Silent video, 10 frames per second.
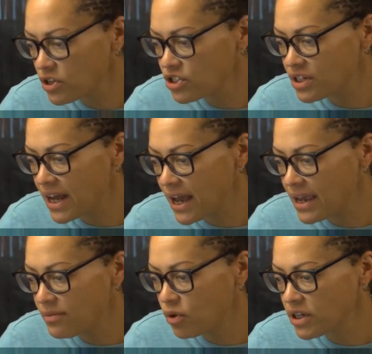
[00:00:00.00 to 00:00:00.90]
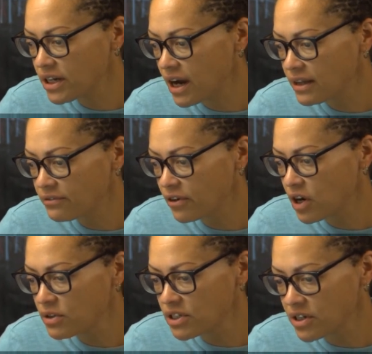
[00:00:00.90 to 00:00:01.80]
what's your name? Where you calling
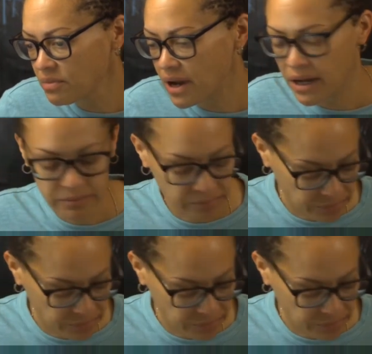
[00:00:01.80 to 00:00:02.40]
from? What's on your mind?